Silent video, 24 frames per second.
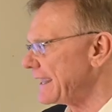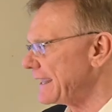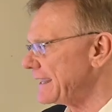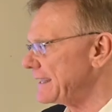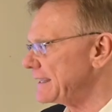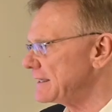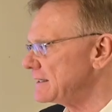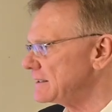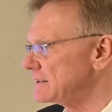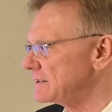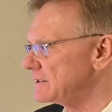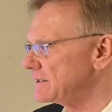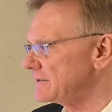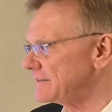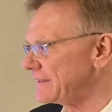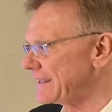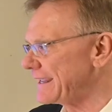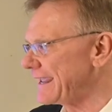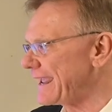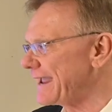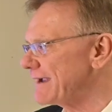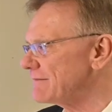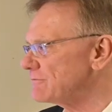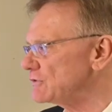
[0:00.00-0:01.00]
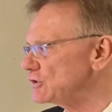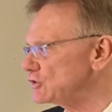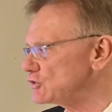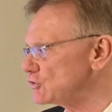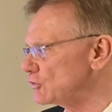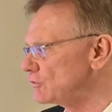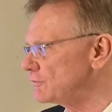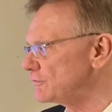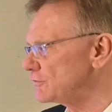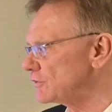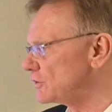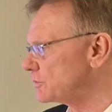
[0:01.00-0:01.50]
And the
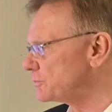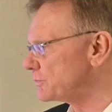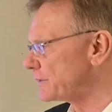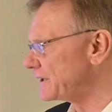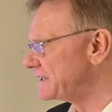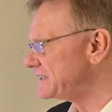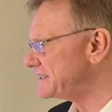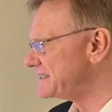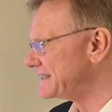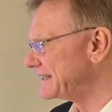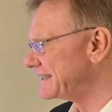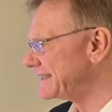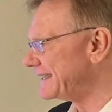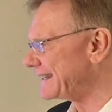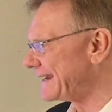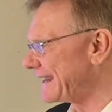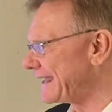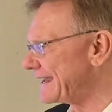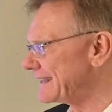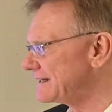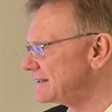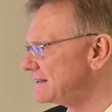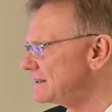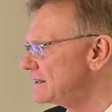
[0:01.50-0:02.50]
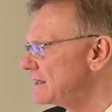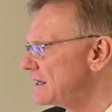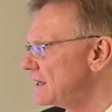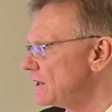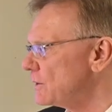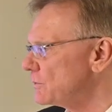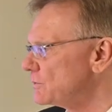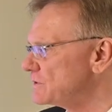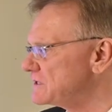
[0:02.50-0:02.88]
average overall price in Kanata